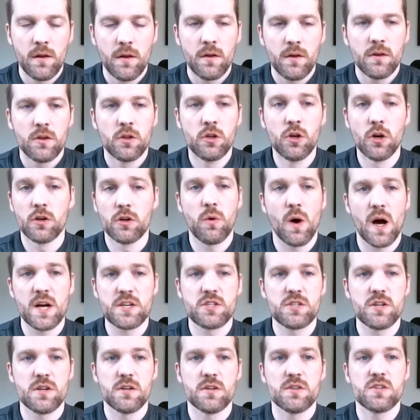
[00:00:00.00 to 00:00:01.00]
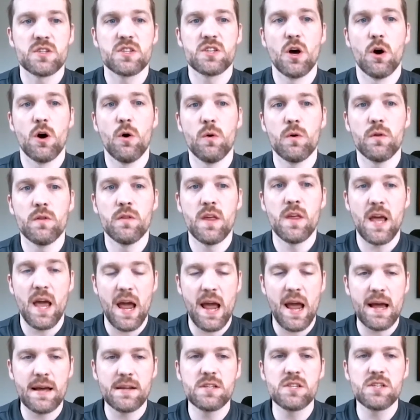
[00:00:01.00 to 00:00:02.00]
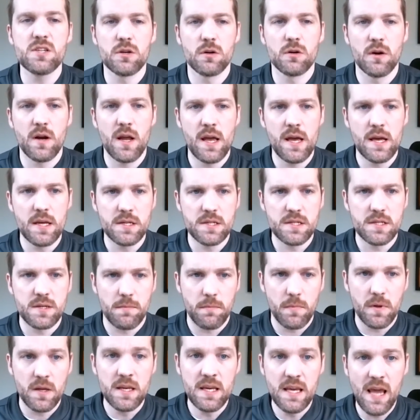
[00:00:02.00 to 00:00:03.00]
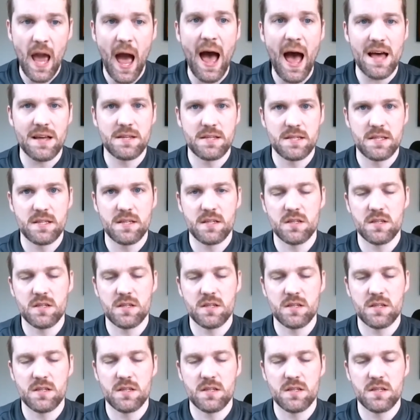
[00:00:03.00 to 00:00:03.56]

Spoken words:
Good question. So the answer is yes.